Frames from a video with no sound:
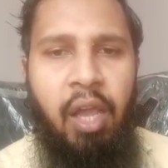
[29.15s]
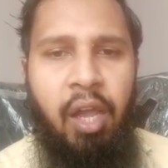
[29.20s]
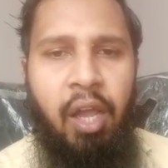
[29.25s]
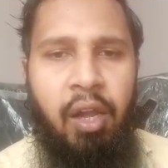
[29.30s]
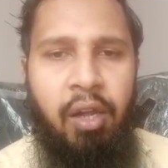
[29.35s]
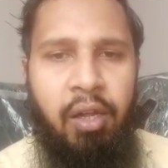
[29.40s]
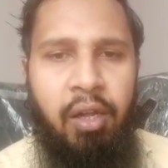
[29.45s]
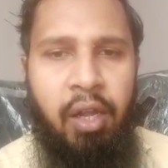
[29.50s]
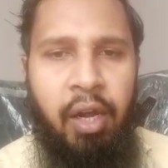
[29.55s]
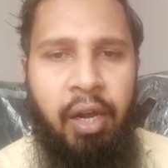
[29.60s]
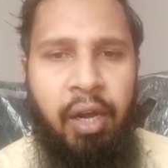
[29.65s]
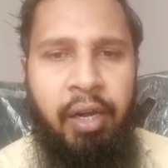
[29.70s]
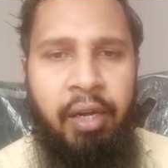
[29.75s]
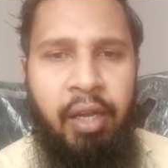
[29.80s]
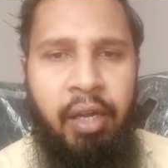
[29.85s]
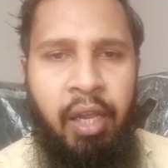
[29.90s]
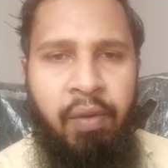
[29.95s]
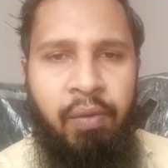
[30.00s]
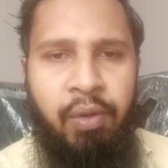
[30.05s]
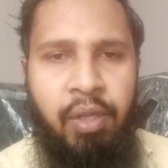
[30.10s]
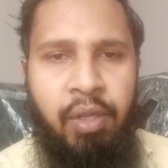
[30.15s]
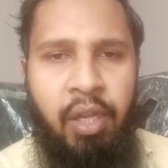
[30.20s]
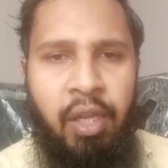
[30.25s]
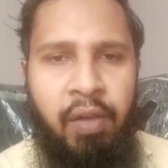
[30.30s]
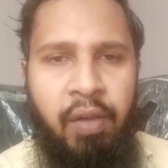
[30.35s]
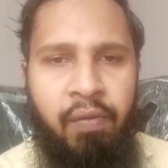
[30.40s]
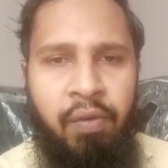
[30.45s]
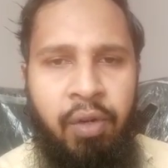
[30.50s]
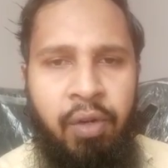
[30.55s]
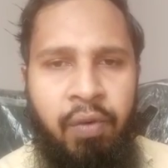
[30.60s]
uh, and I, I
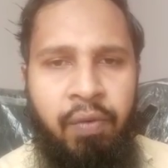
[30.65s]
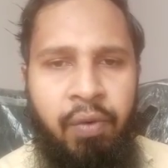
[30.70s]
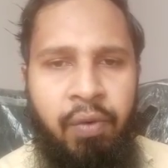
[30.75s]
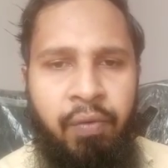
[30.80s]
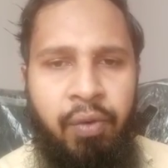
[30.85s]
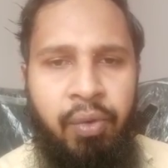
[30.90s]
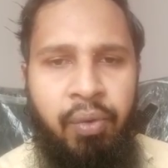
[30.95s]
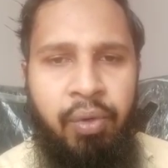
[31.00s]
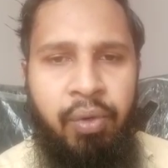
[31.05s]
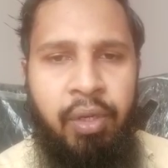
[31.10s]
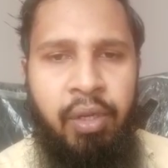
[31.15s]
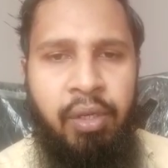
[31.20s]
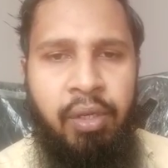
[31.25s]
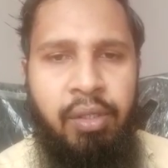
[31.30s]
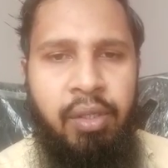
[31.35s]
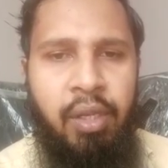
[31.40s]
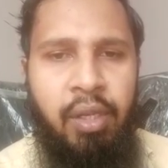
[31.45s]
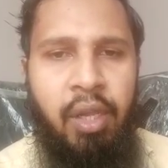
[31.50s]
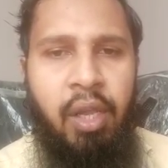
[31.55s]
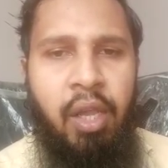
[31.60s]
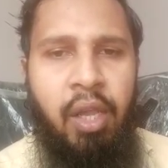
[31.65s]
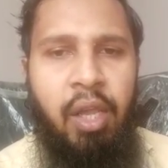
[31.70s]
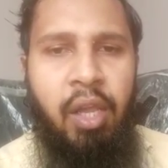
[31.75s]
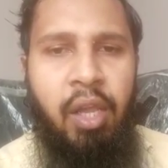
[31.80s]
have worked for a few years.